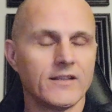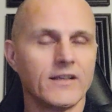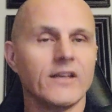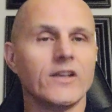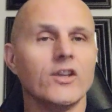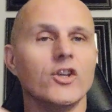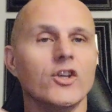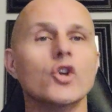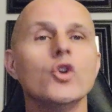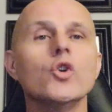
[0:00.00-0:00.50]

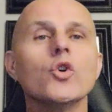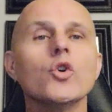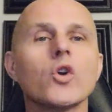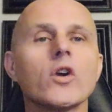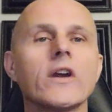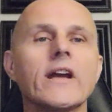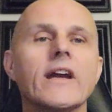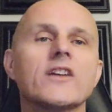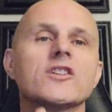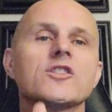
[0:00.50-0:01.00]

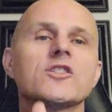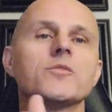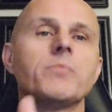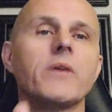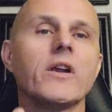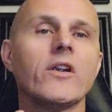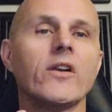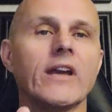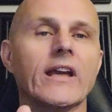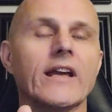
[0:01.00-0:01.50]
Your
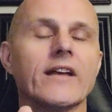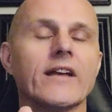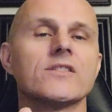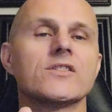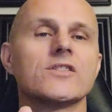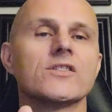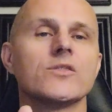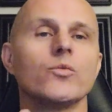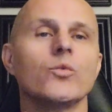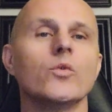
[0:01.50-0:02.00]

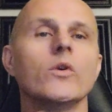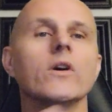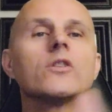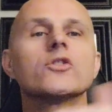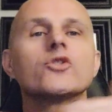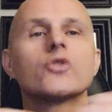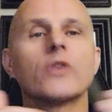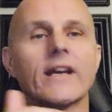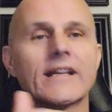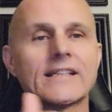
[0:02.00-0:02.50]
experience will
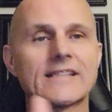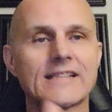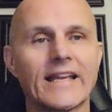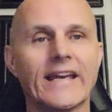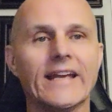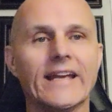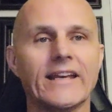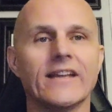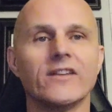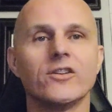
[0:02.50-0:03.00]

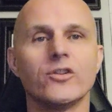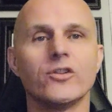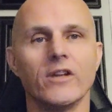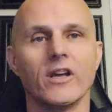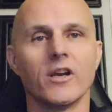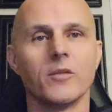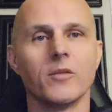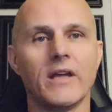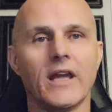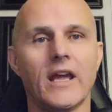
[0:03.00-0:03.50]
translate into
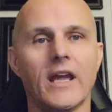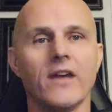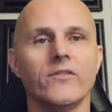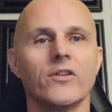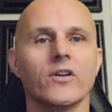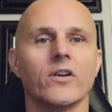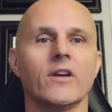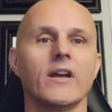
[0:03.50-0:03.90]
their behavior.